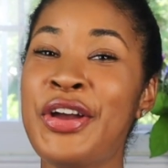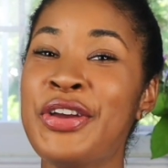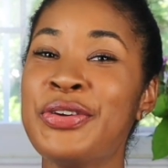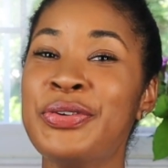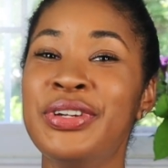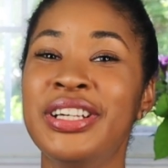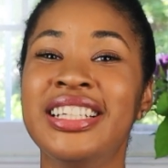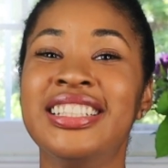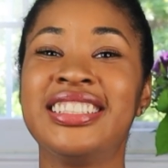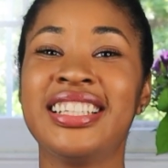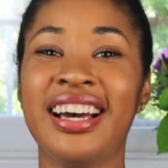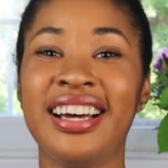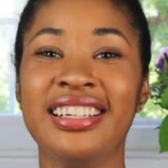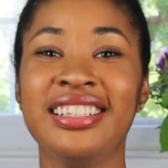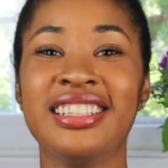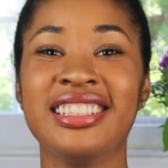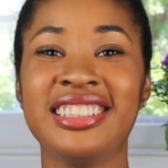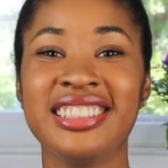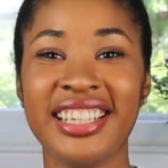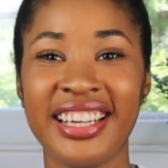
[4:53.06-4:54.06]
You need to
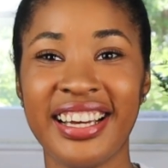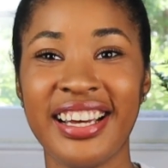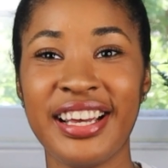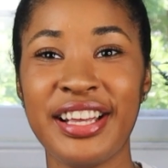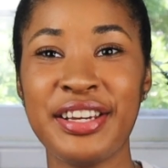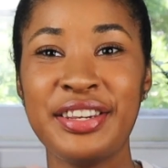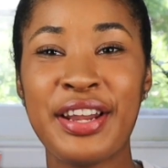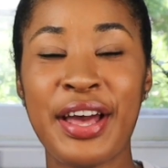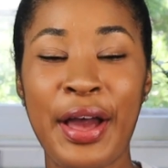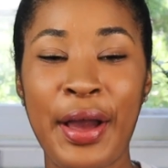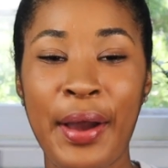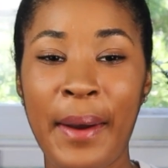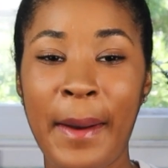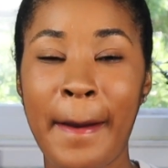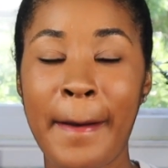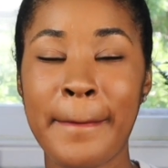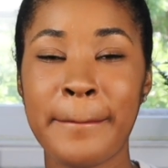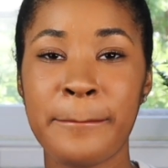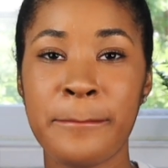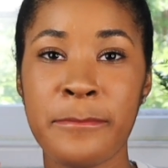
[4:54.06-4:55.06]
understand
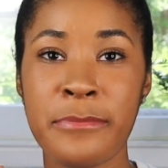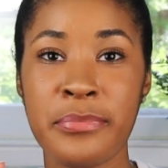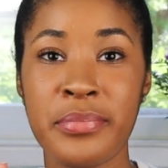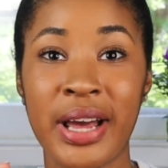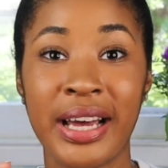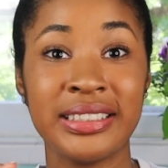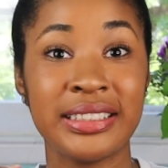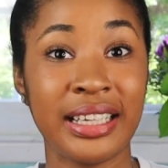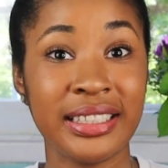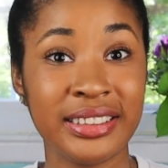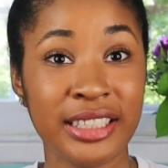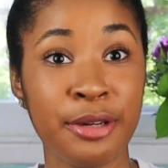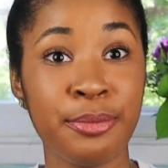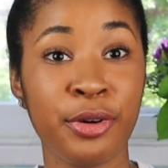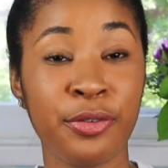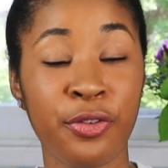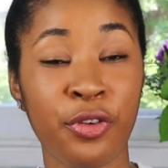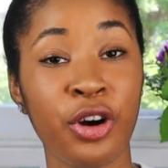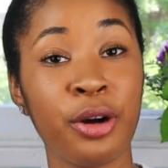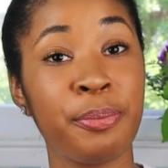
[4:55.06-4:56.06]
that, as I said
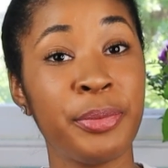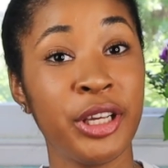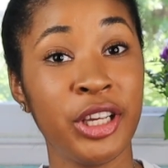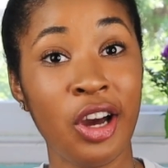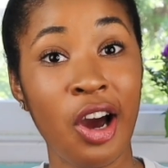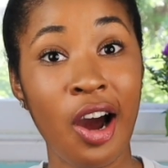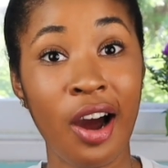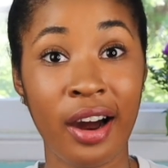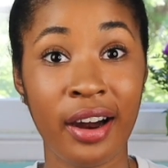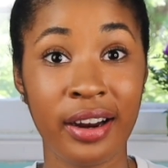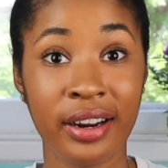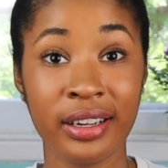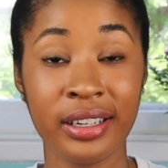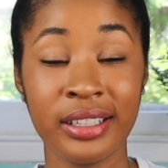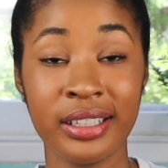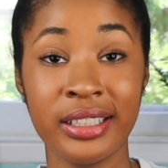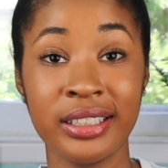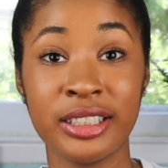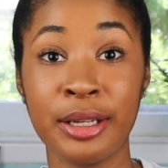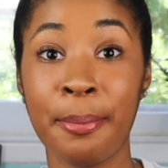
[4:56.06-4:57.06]
before, PR
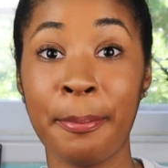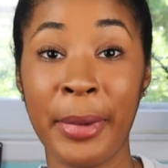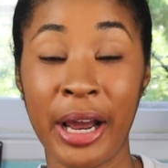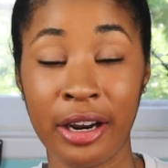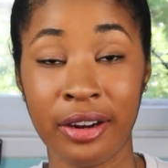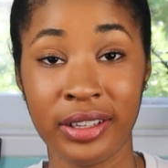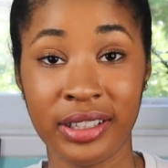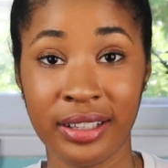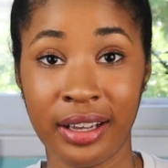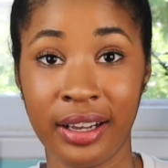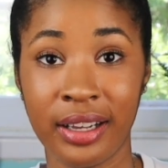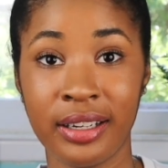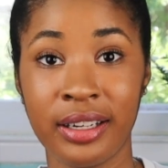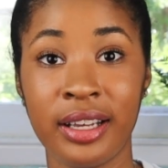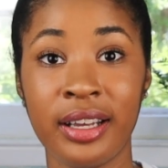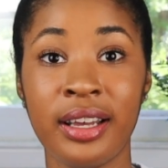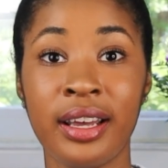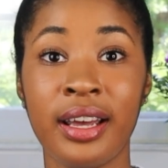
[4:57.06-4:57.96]
is a marathon.